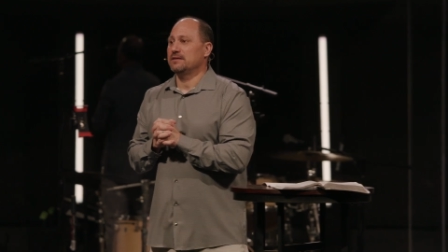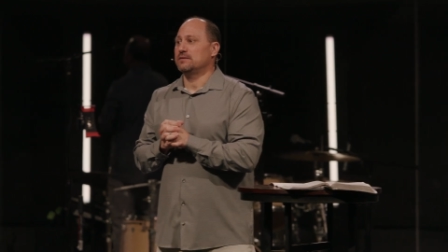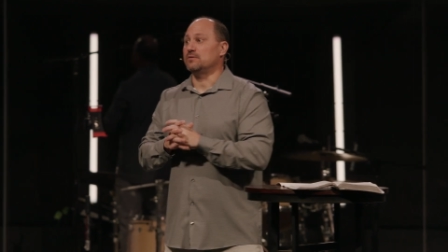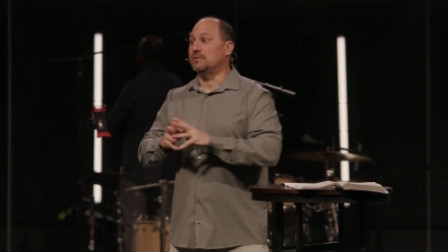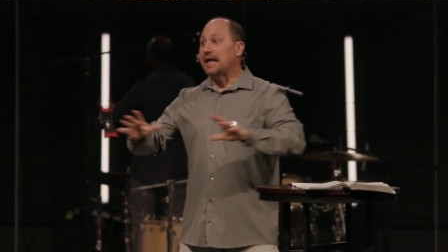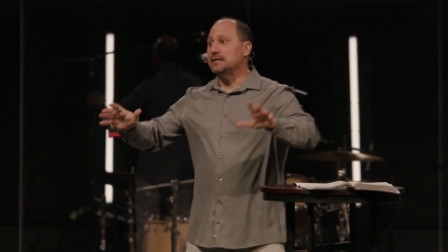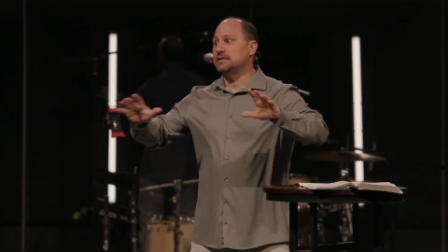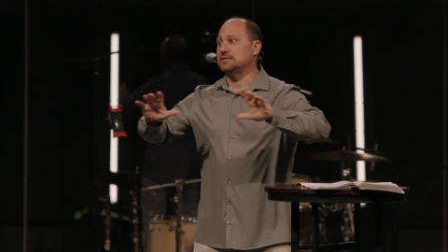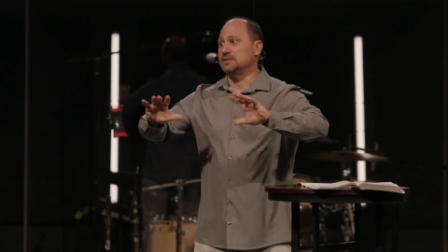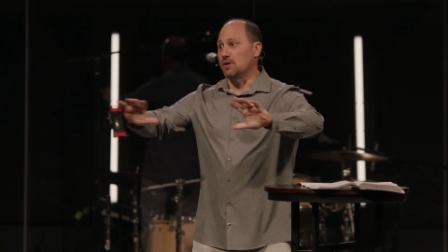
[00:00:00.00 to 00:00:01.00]
The reality
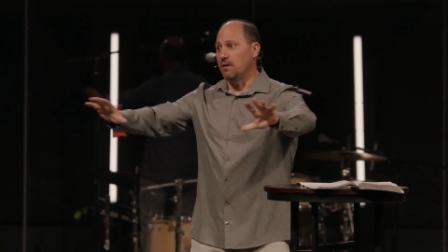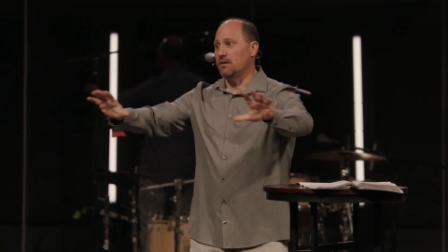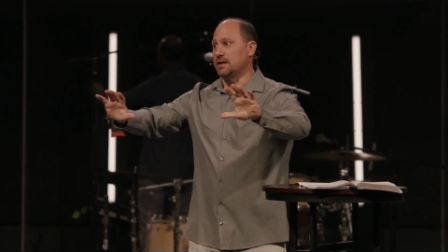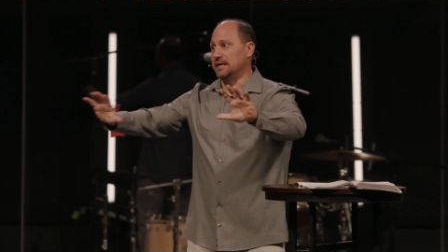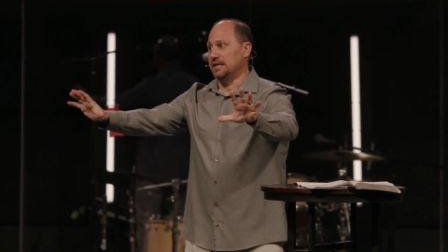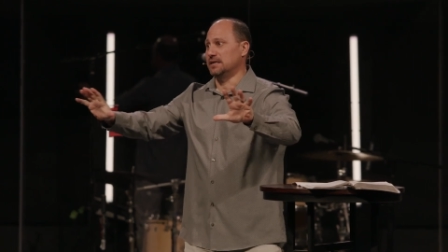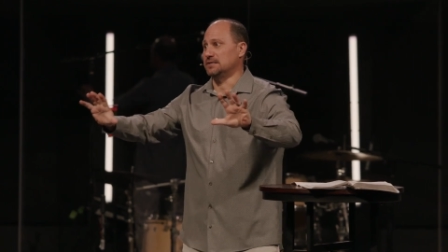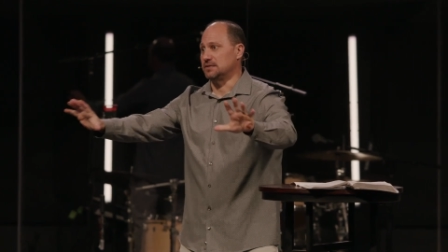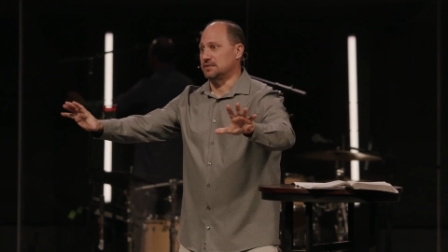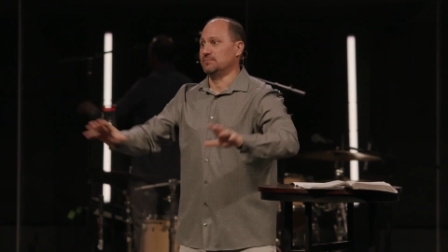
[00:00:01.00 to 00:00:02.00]
is, it's all going to hit us
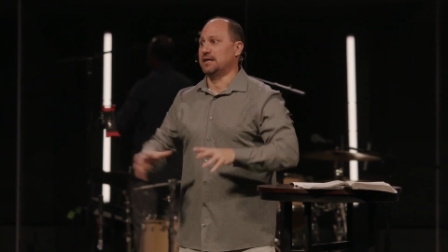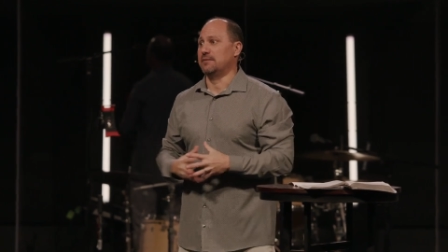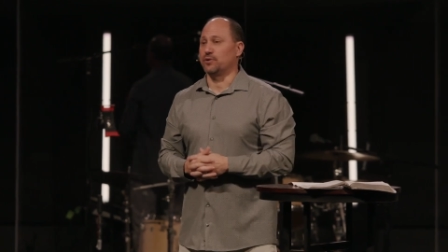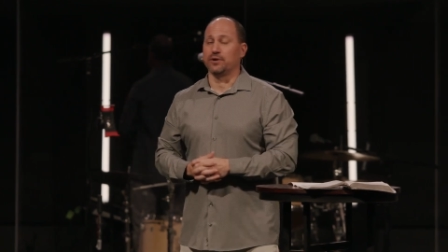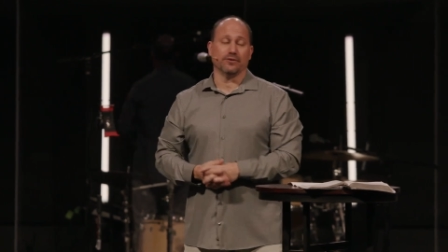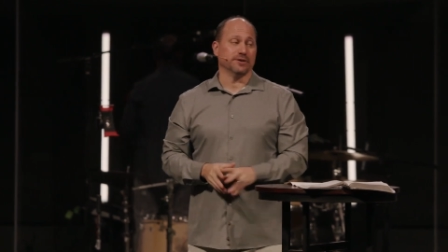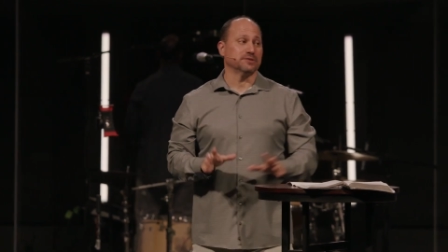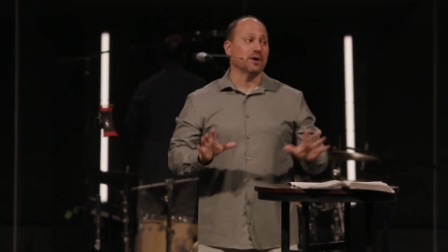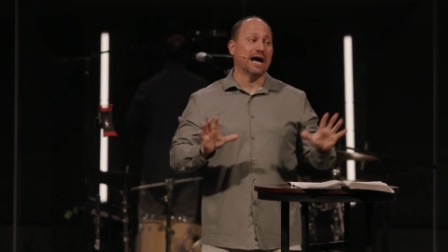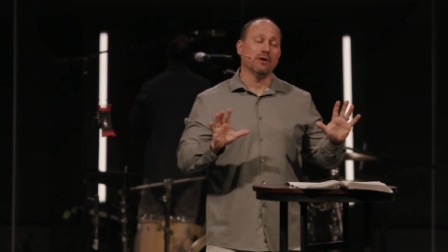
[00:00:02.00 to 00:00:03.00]
at some time or another. It's
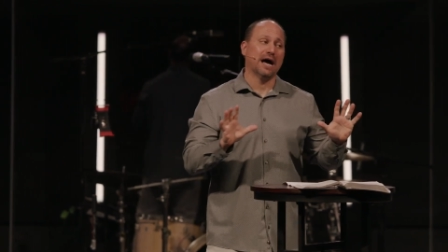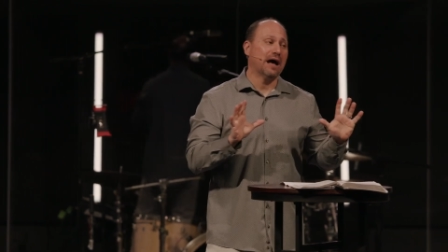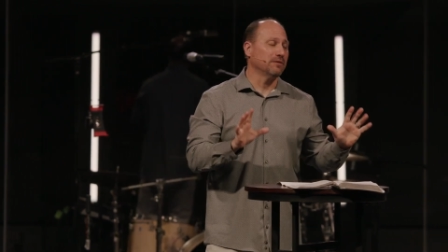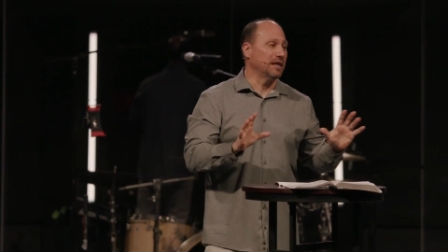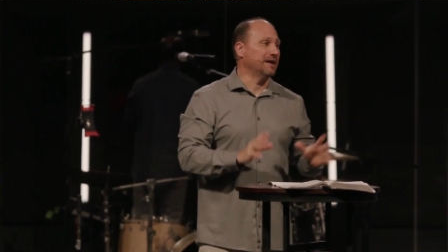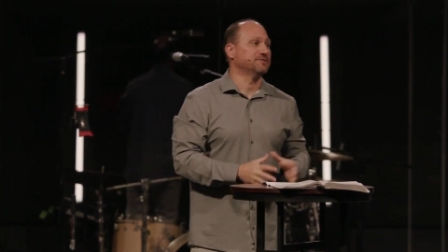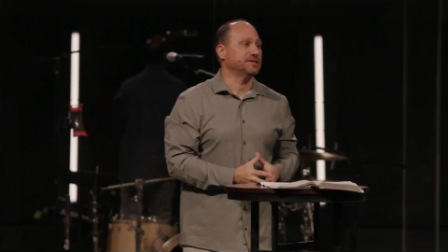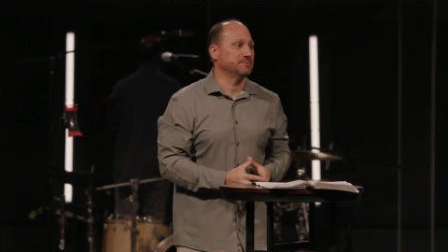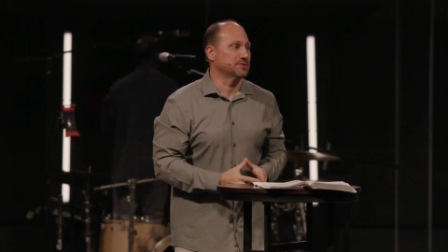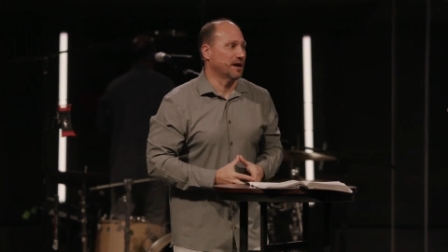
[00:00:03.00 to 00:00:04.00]
how, how life seems to